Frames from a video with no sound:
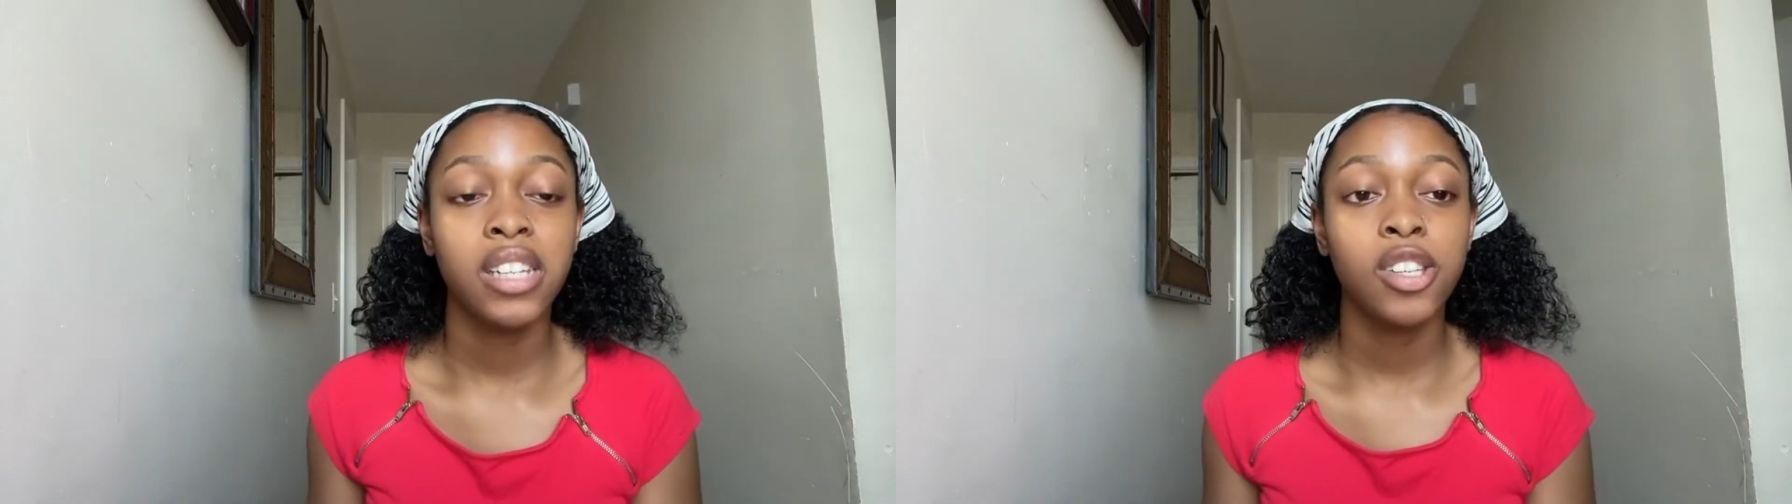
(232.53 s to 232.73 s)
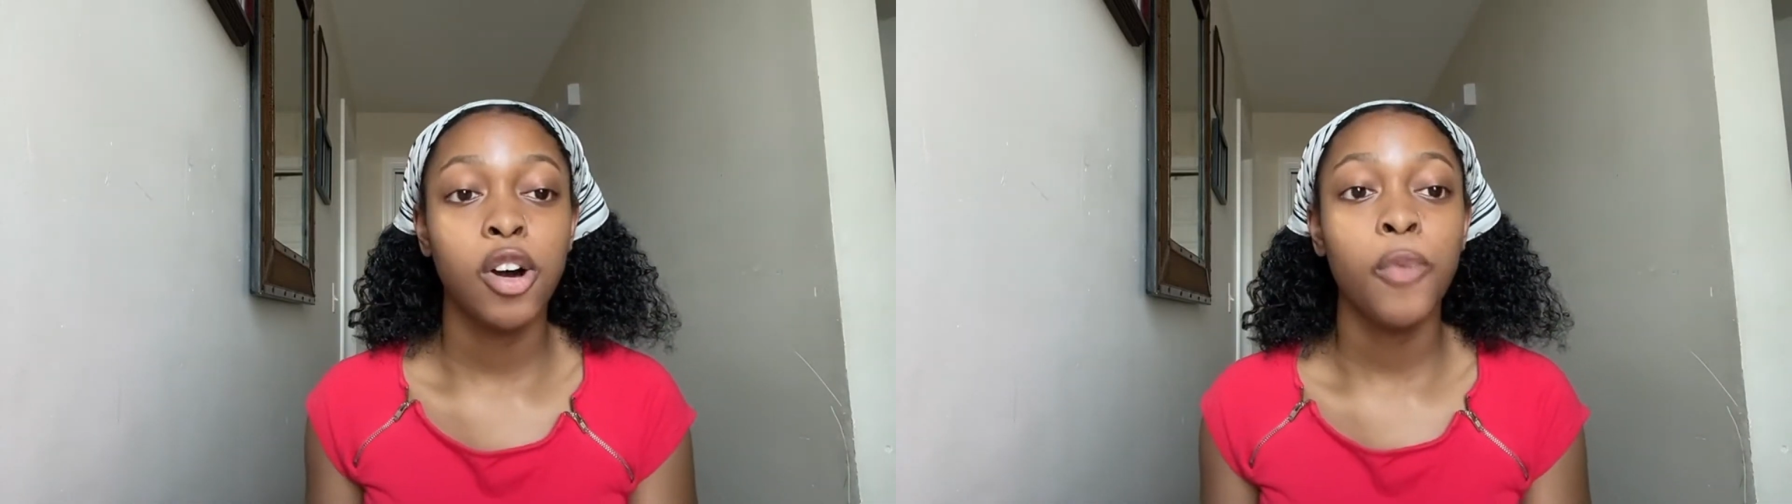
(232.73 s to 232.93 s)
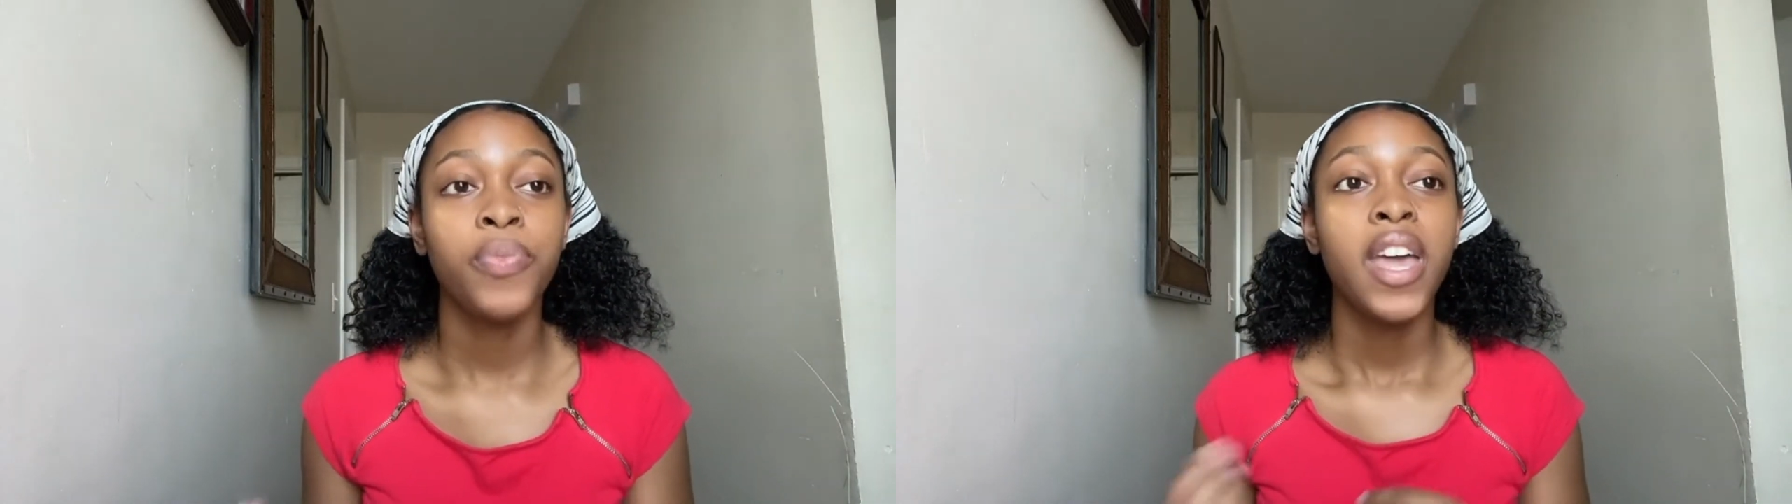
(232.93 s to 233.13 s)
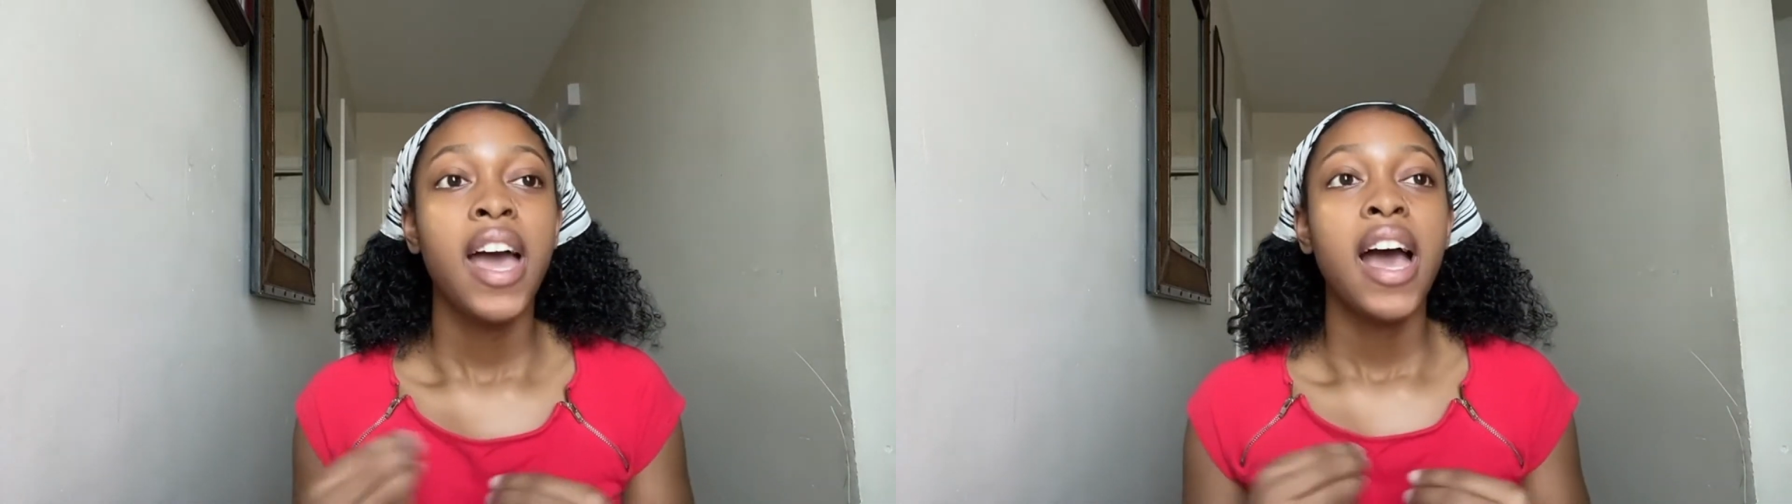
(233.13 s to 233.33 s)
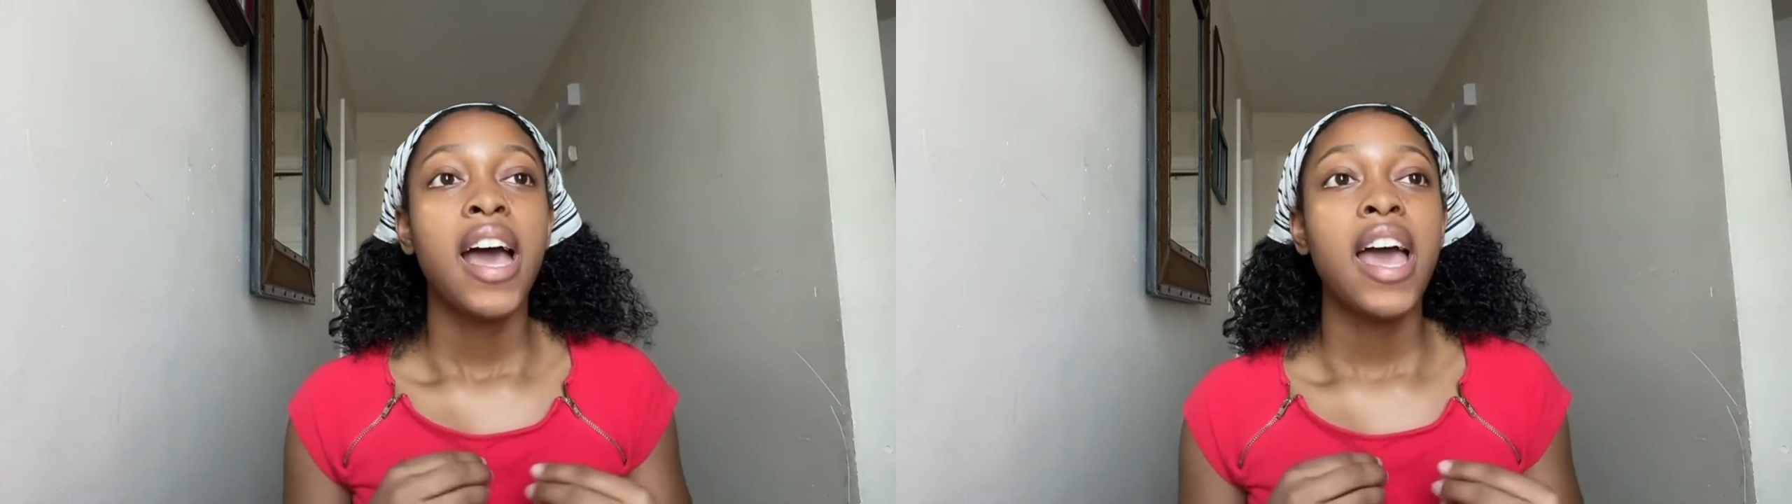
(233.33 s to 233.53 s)
So
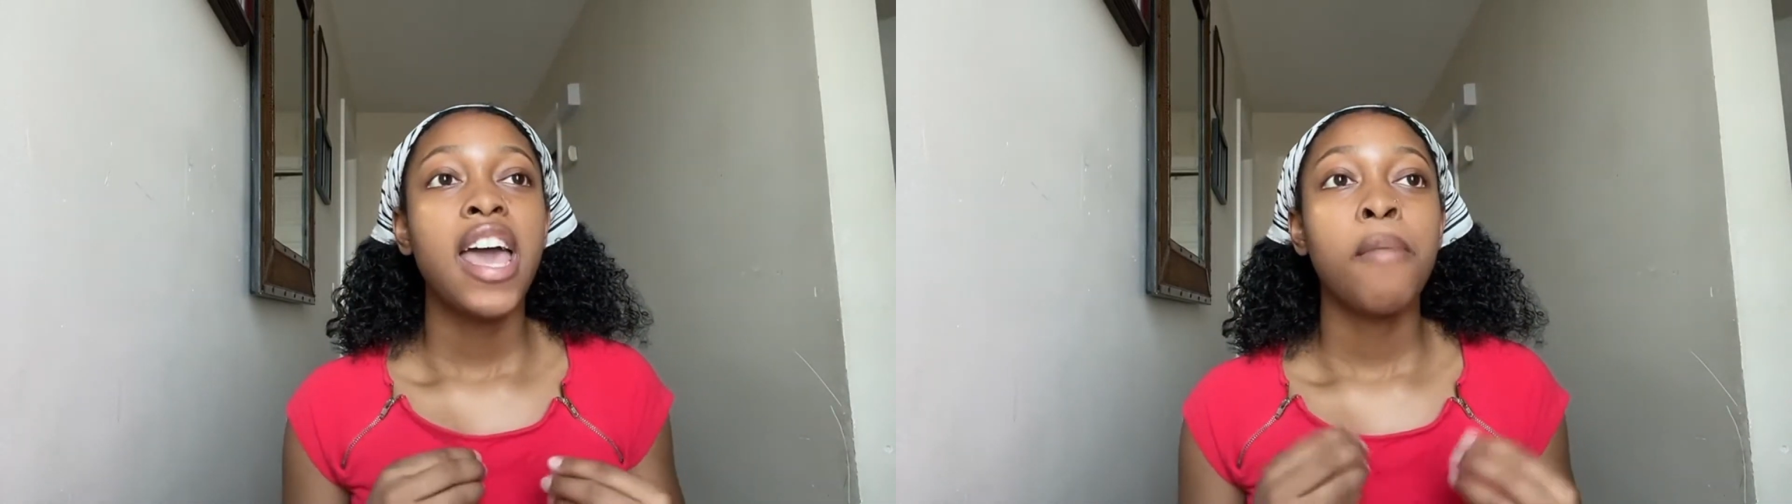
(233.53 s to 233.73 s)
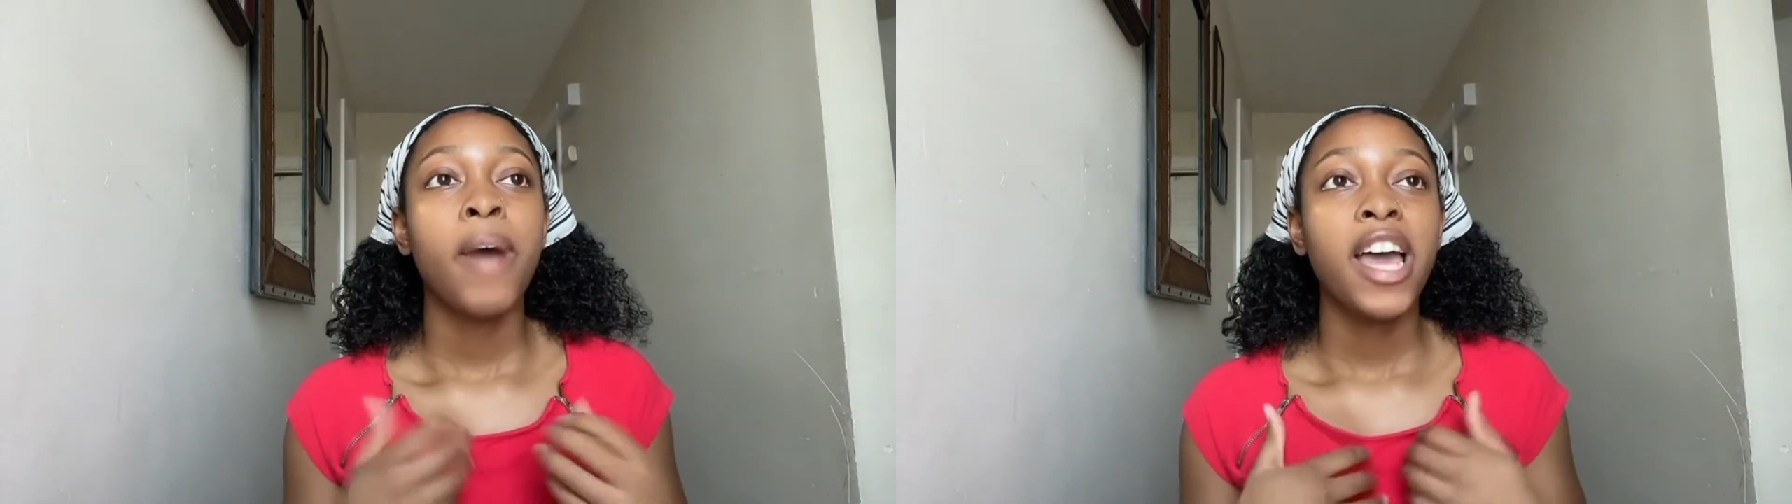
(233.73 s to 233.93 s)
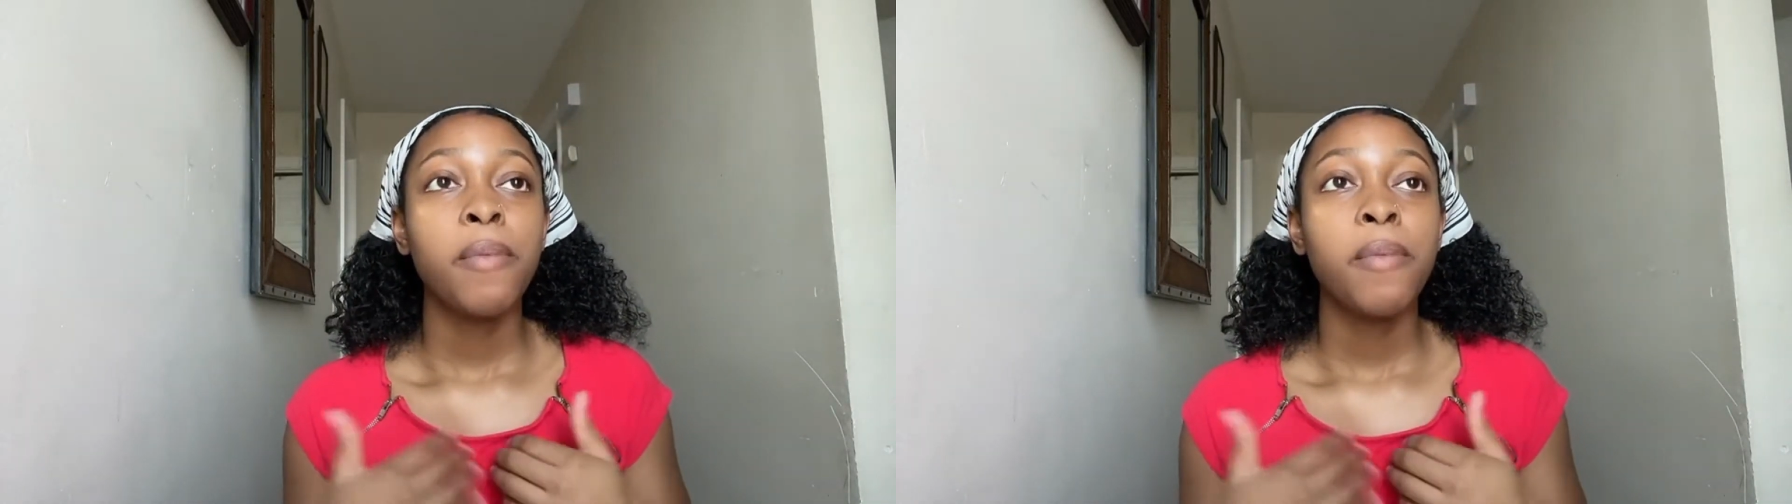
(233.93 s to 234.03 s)
in my